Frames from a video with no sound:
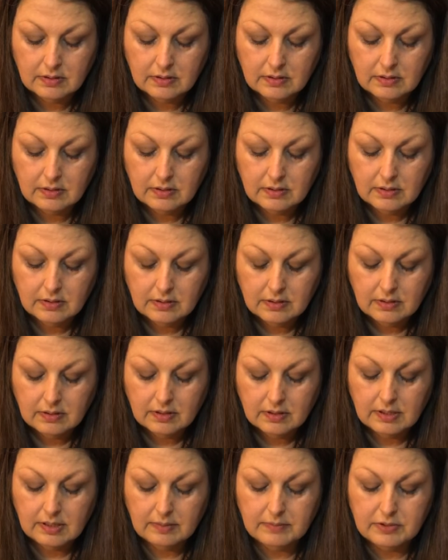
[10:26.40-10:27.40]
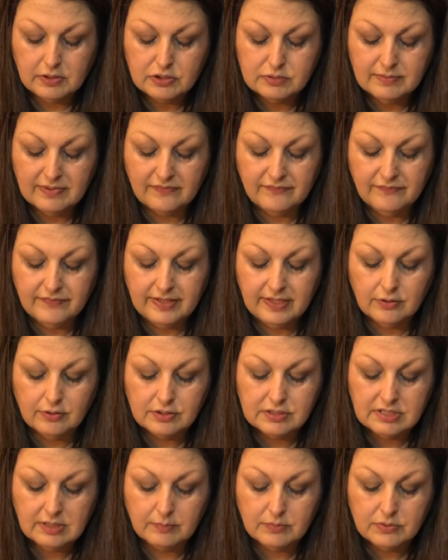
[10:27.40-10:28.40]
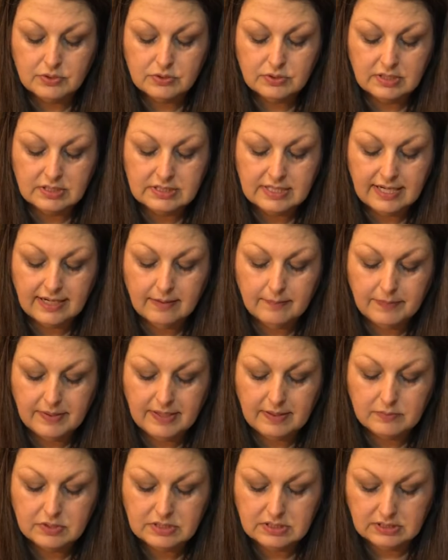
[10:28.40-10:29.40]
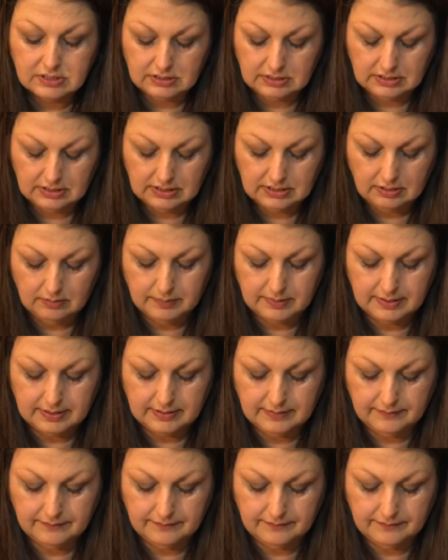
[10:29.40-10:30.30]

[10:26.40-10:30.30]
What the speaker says: Okay, I'm going to use my fingers. I'm just going to tap that up just a little bit.